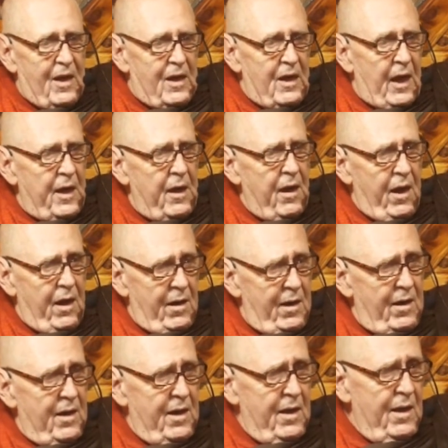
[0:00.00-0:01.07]
clinging.
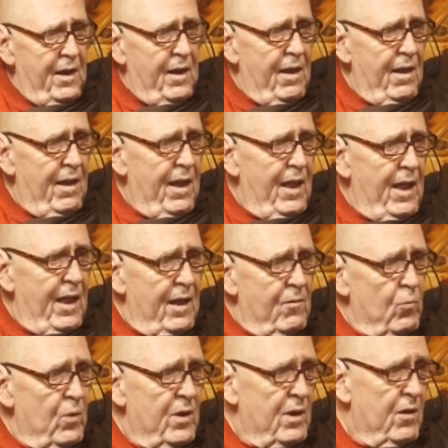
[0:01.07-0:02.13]

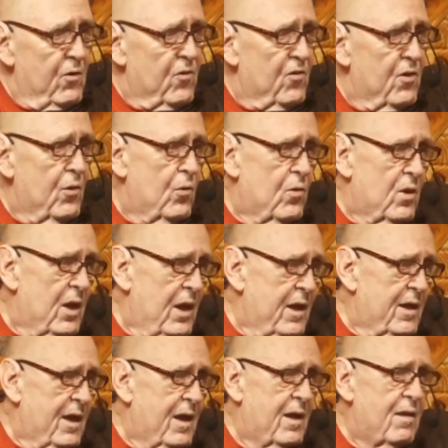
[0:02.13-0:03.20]
And when there's no
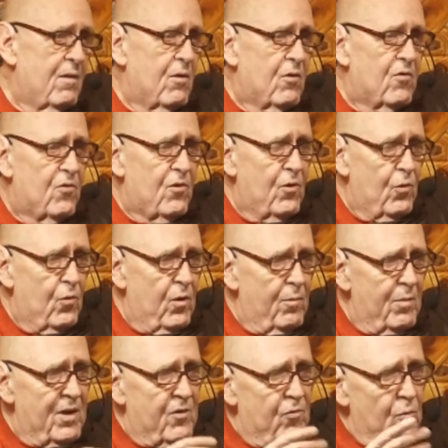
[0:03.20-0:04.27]
clinging, there's no
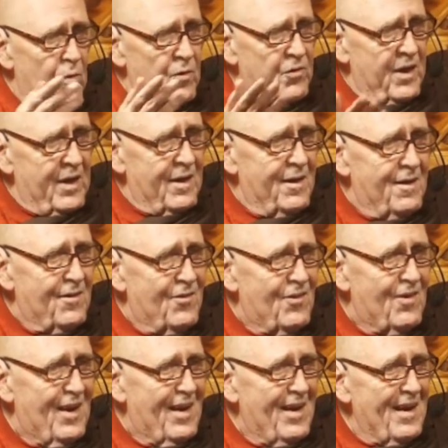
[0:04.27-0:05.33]
habitual
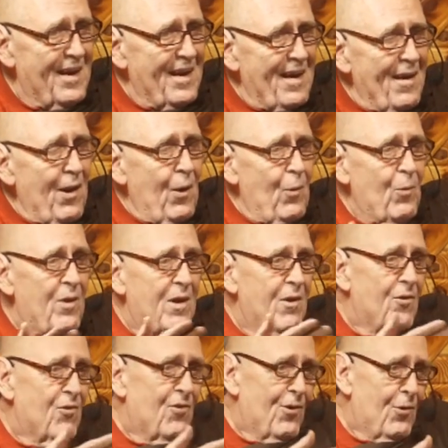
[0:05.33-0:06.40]
tendency. When
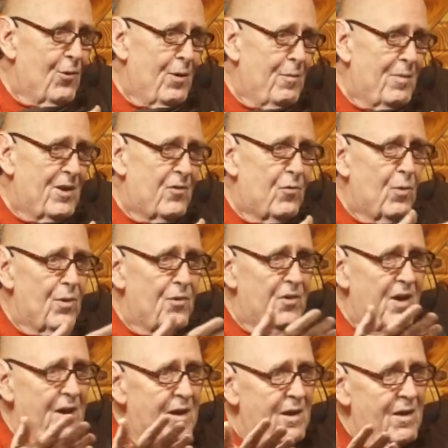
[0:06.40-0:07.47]
there's no habitual
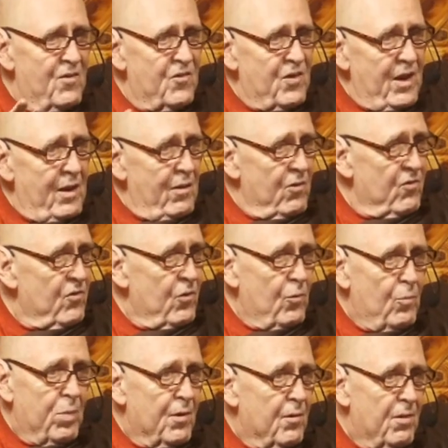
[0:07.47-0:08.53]
tendency, there's no
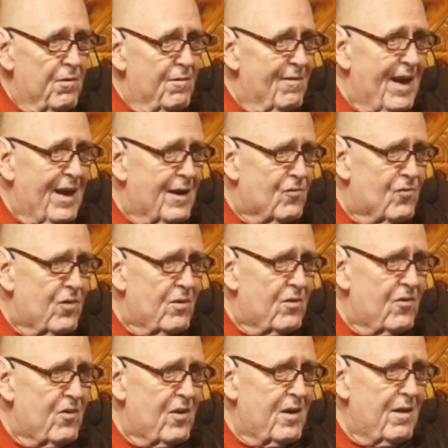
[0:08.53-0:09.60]
birth of
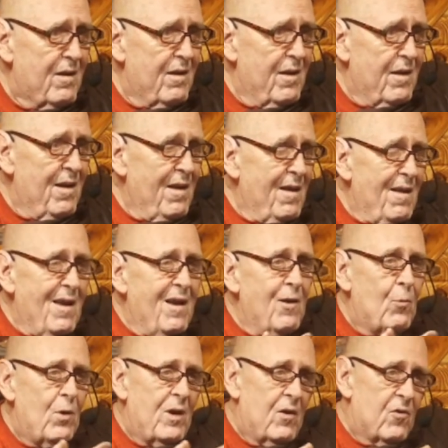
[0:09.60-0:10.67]
actions.
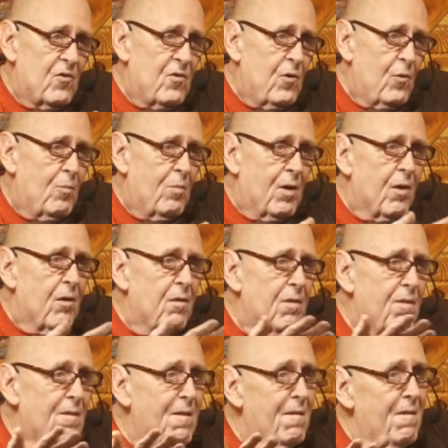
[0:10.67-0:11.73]
When there's no
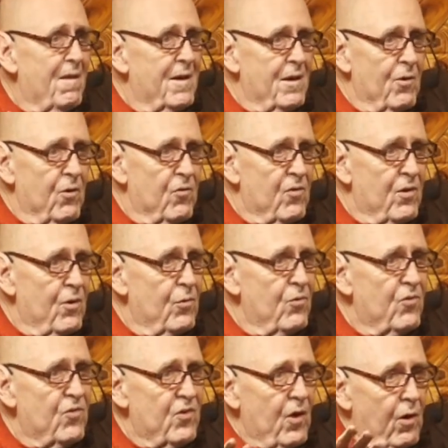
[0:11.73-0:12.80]
birth, then there's no
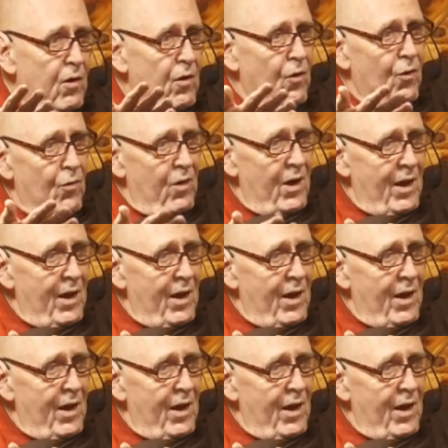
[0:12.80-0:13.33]
sorrow,